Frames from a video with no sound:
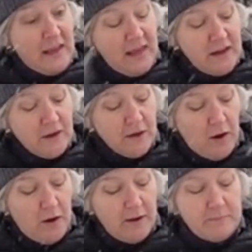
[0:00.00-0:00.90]
here
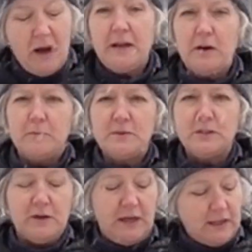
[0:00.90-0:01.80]
on my home
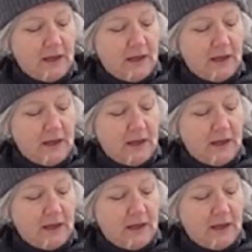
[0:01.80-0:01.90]
screen.